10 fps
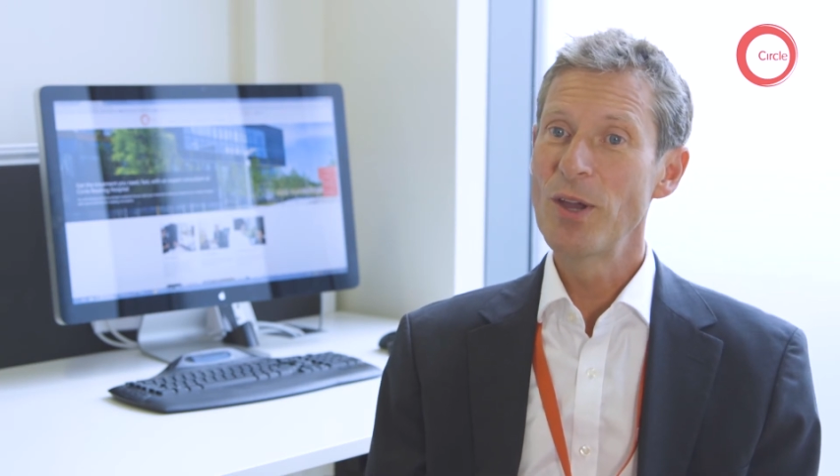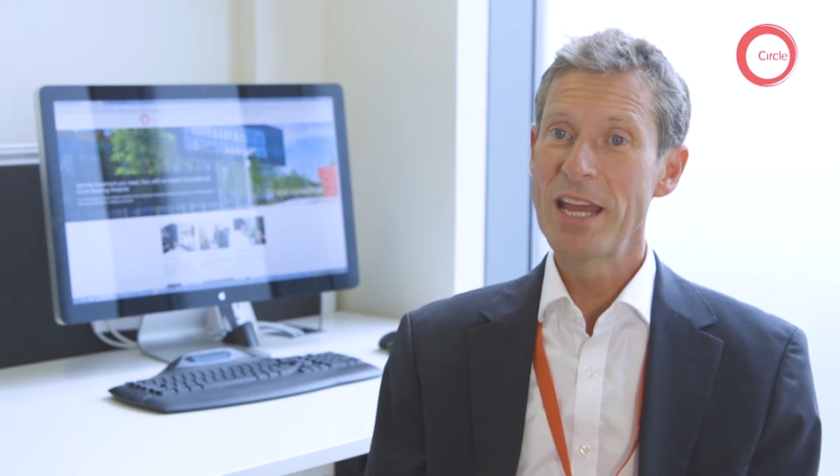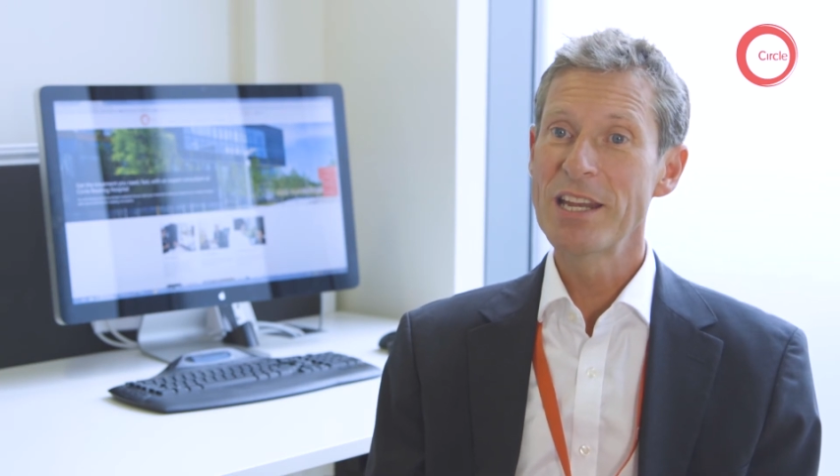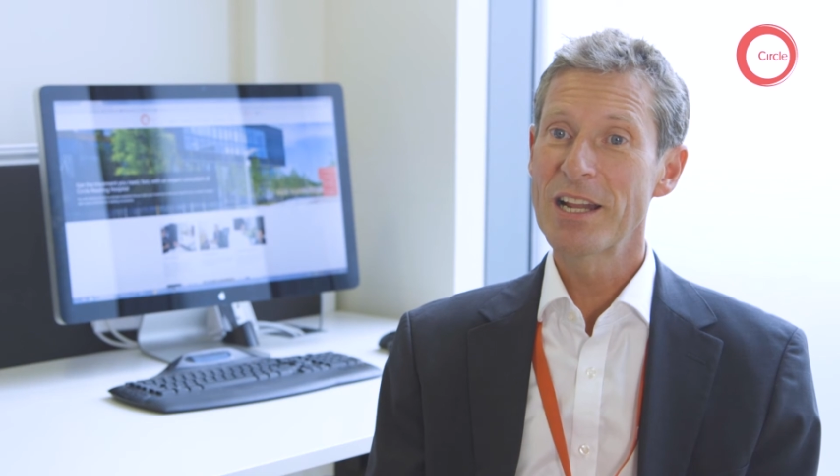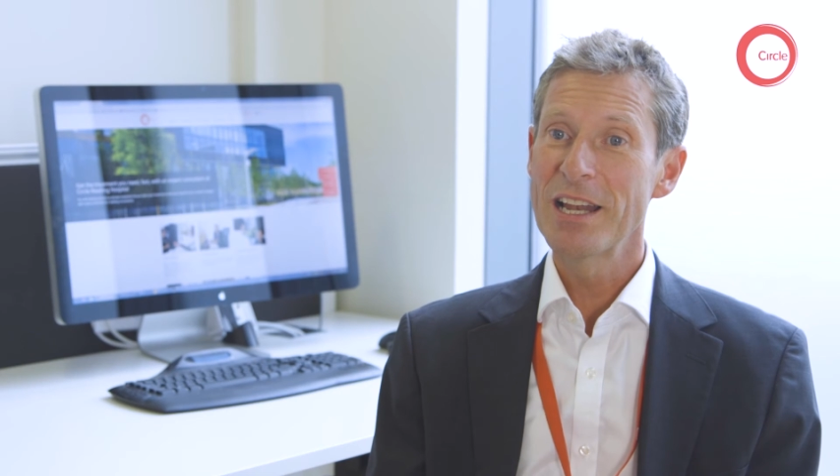
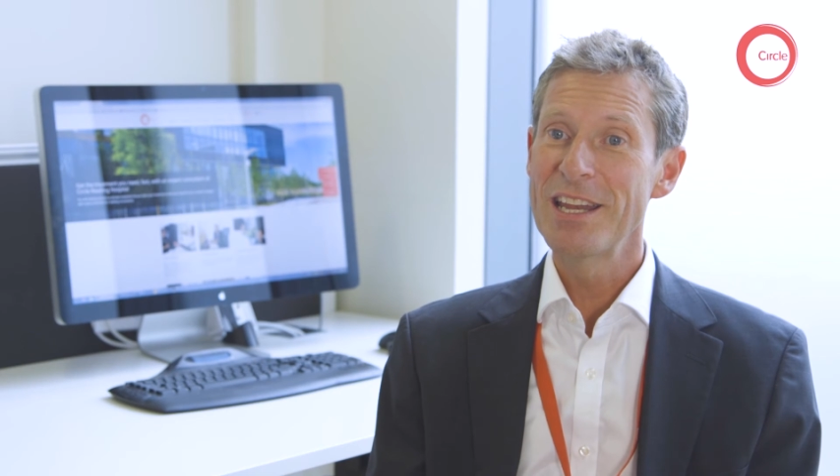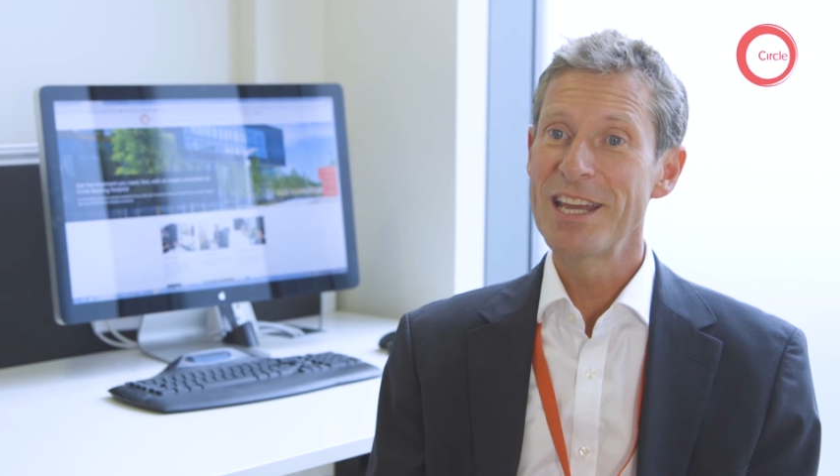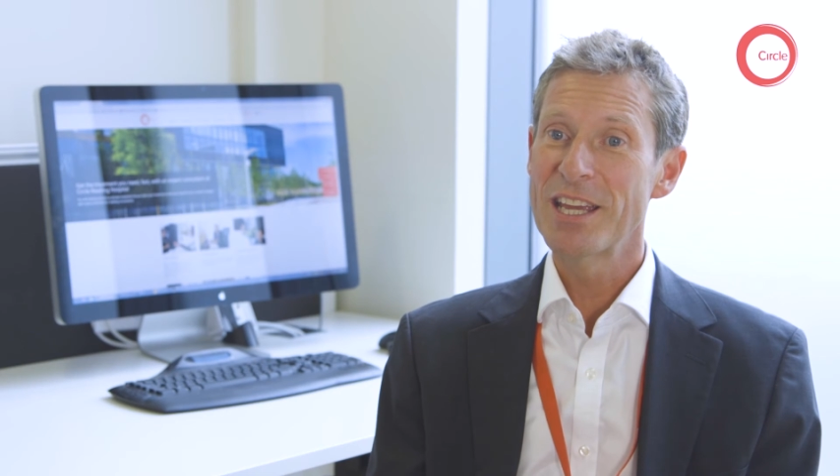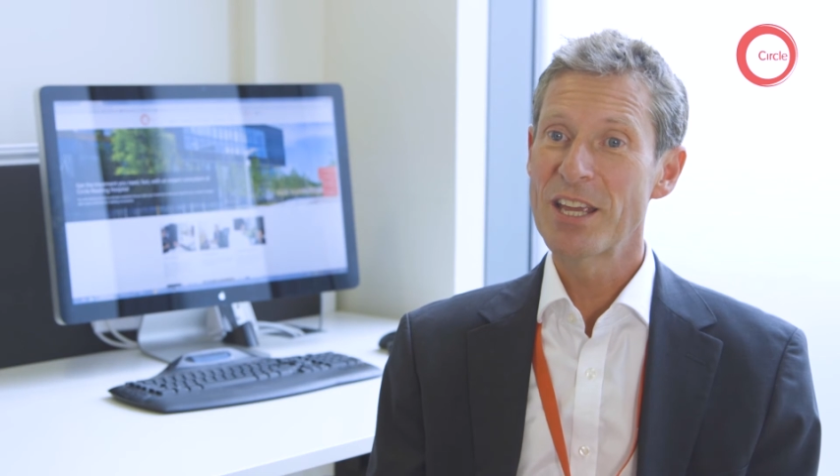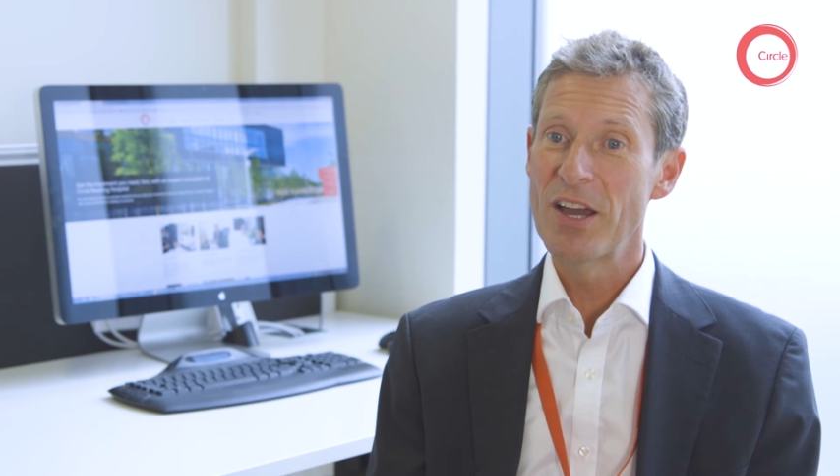in
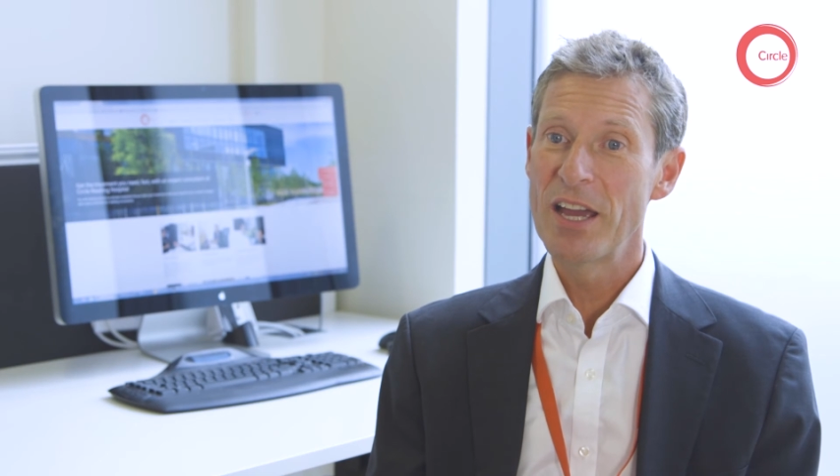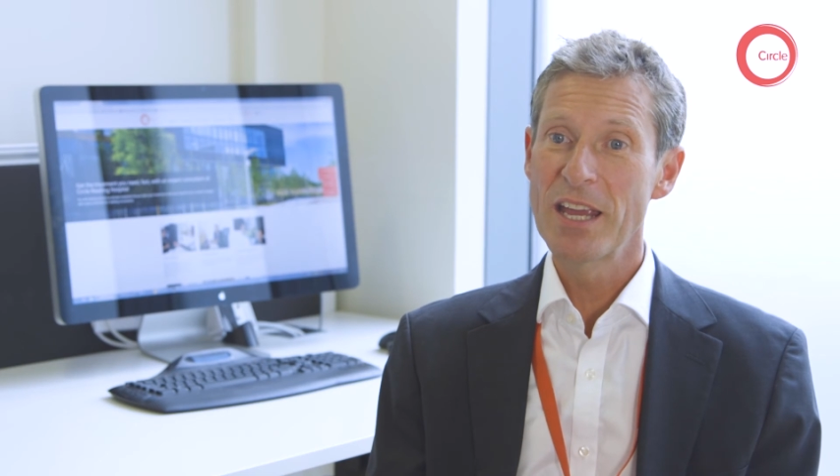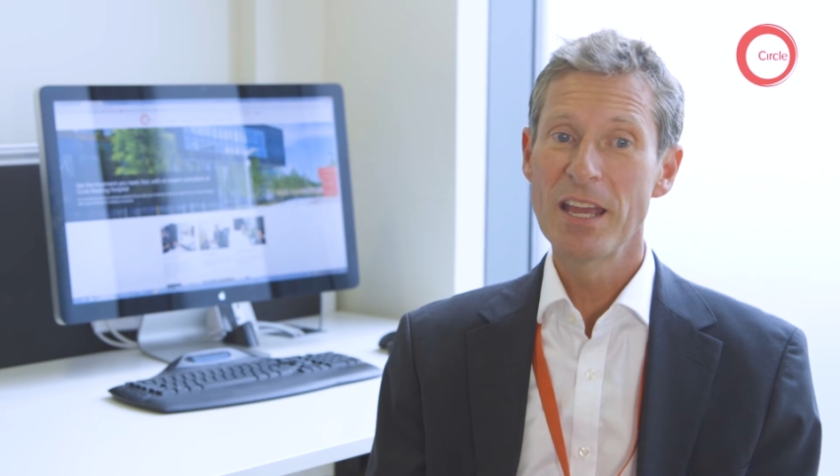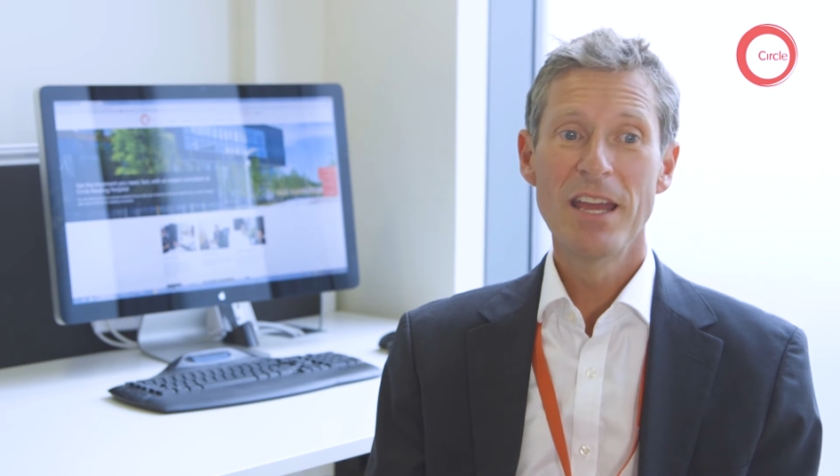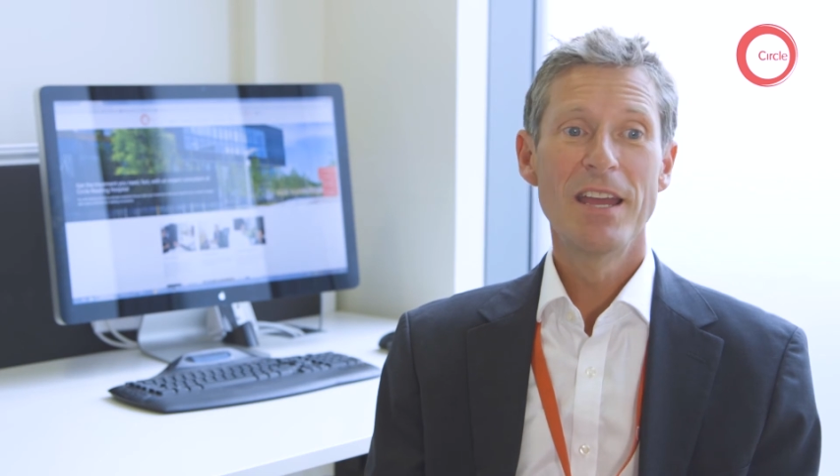clinic
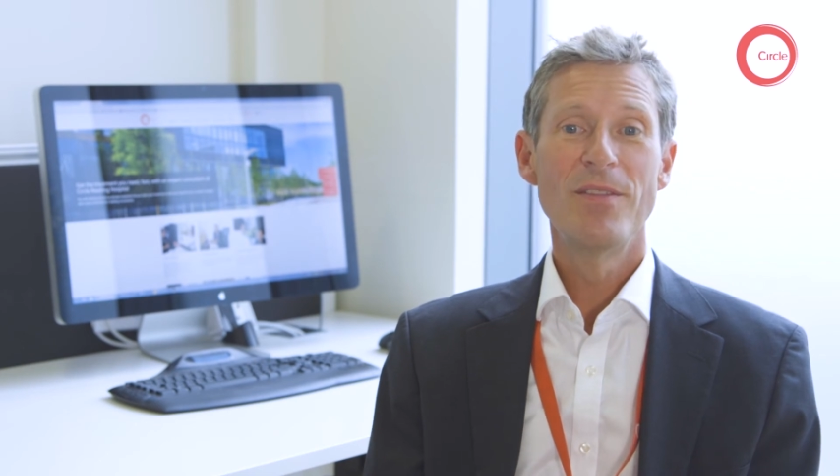going,